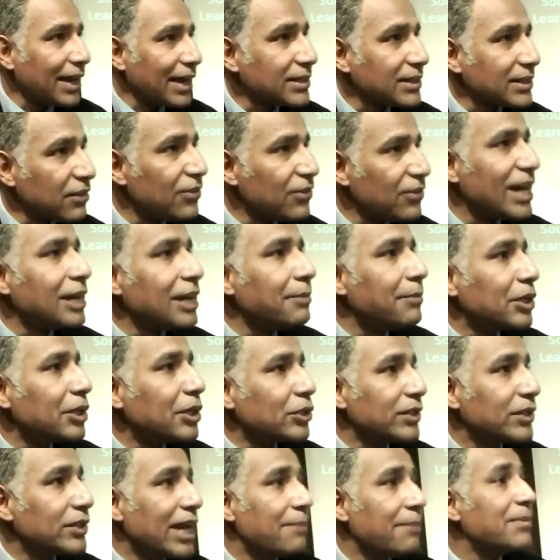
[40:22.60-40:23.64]
that is
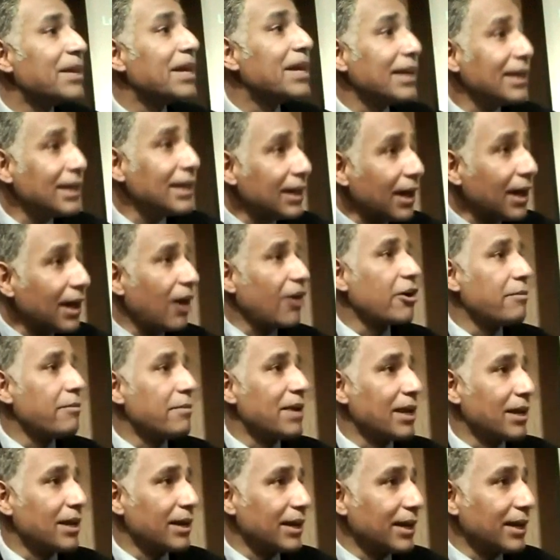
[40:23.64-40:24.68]
available to them?
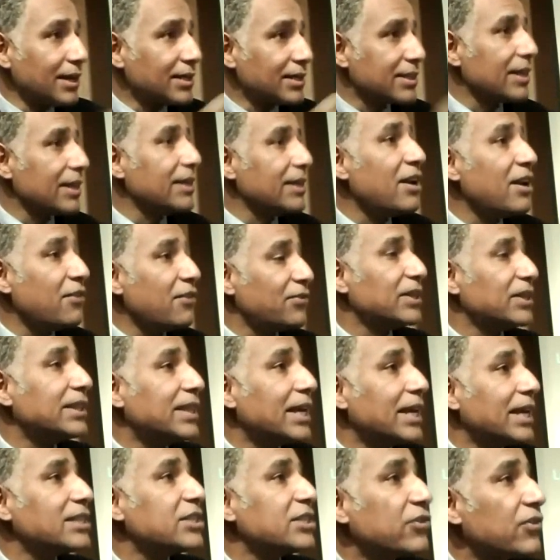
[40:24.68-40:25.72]
RML is an
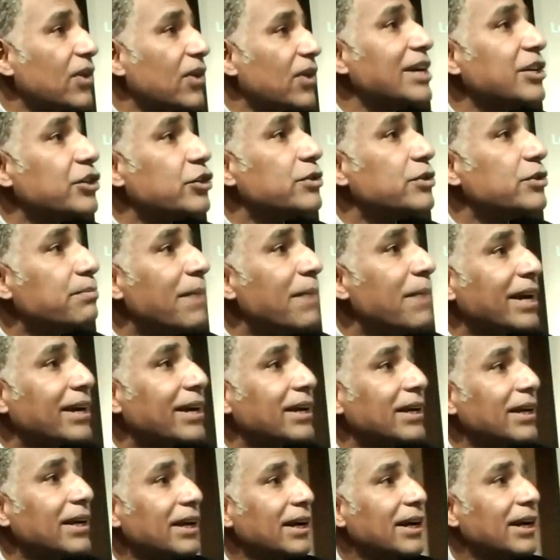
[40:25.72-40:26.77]
effort that is finally
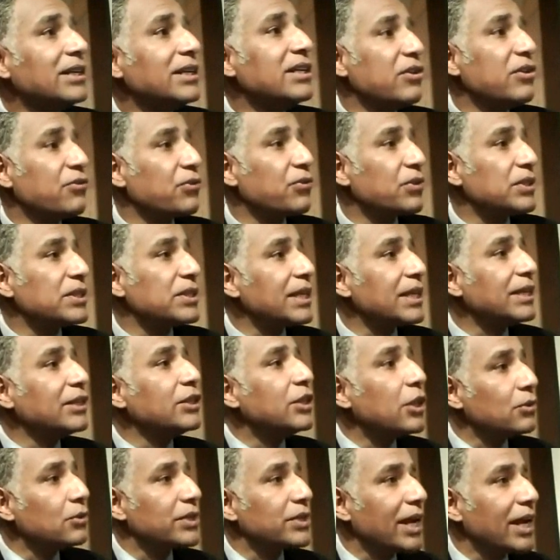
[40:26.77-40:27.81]
making a difference
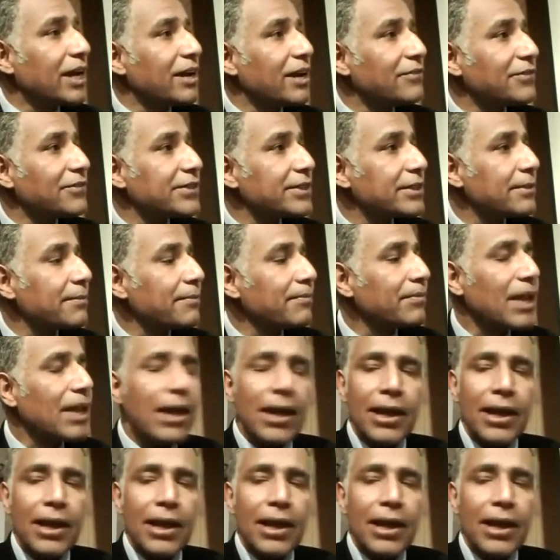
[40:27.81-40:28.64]
in those lives.